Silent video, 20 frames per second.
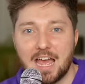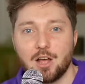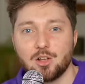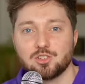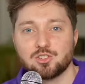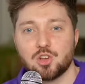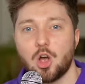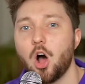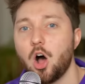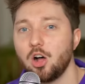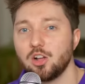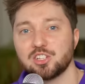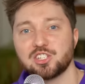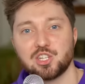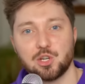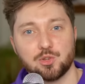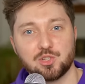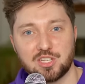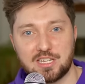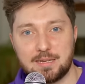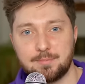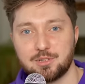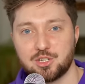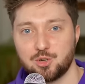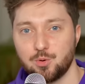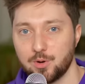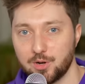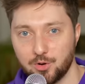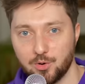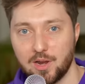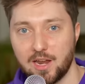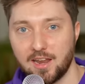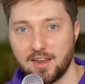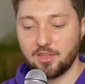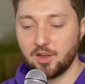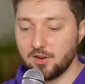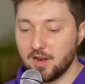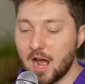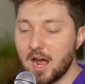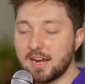else also seems to agree.
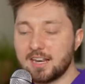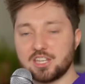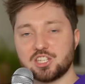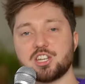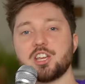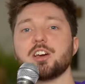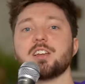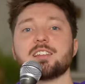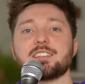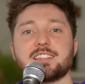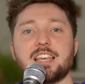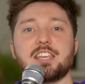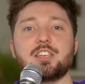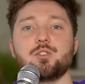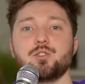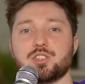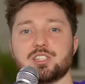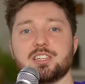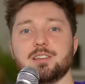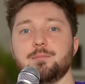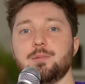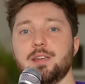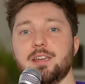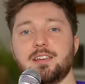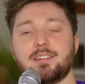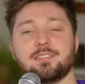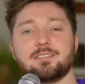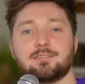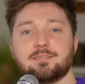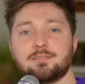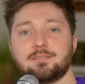They're not as good as they used to be.